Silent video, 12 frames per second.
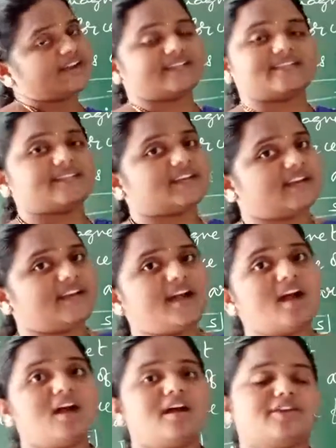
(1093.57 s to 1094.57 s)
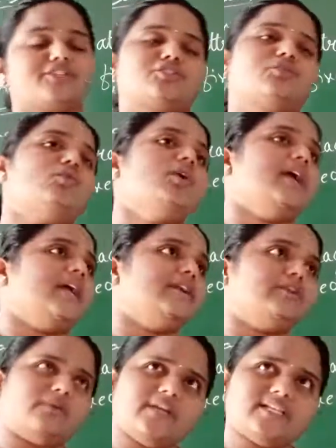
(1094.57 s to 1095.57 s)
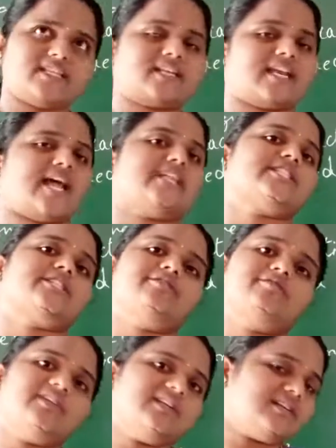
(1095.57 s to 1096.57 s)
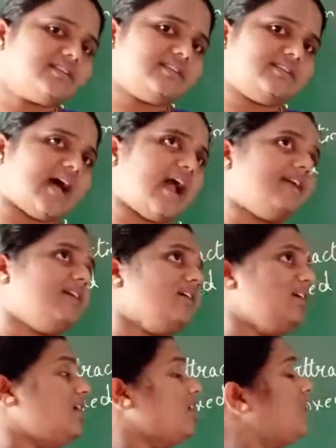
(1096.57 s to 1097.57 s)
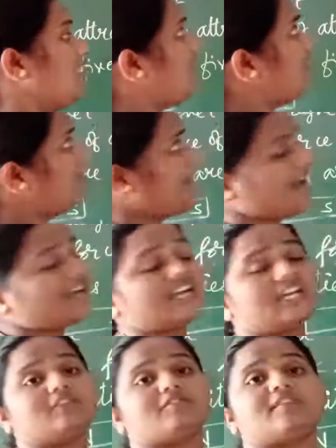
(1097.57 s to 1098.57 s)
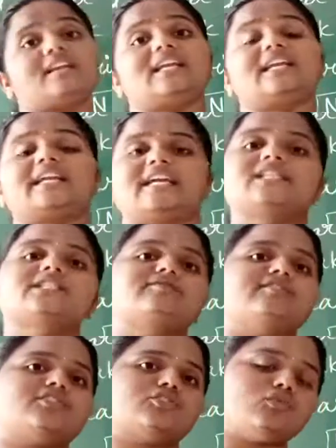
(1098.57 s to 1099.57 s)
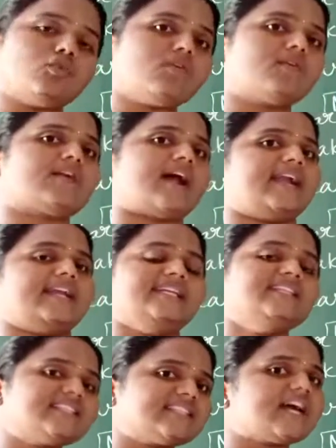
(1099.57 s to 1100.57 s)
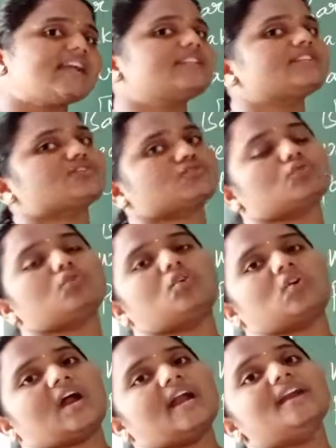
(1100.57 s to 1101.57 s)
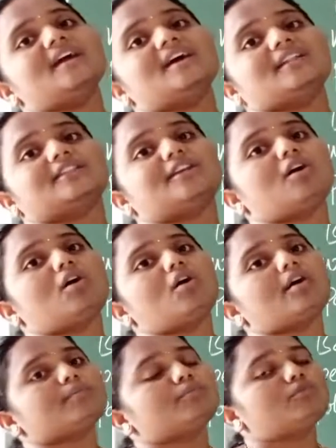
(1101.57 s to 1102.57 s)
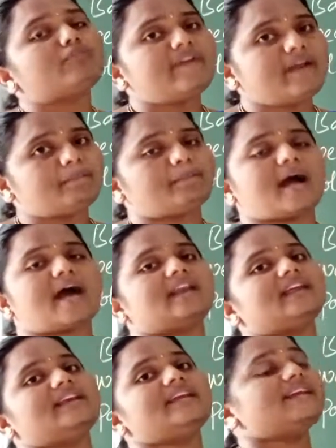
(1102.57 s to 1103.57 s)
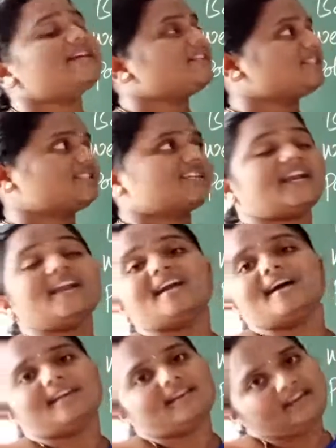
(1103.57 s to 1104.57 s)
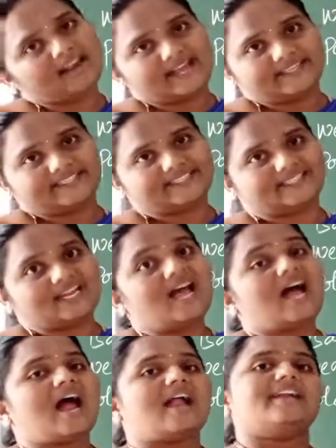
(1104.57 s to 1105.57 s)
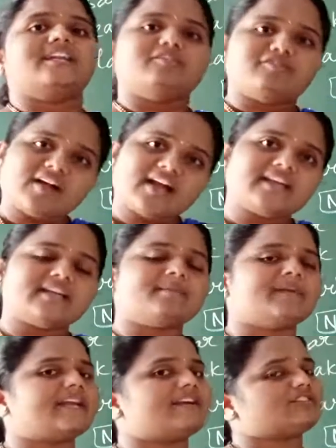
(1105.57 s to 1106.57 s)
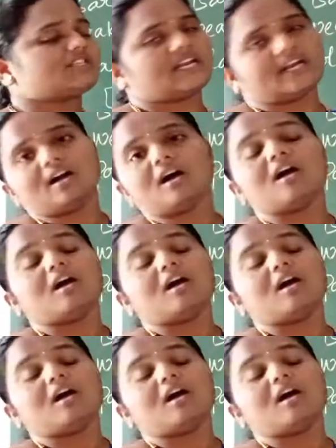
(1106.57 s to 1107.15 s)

Is it clear? So in today's class we learned that magnetic field in case of a solenoid, inside the solenoid they are moving parallelly straight lines, and in fact it behaves like a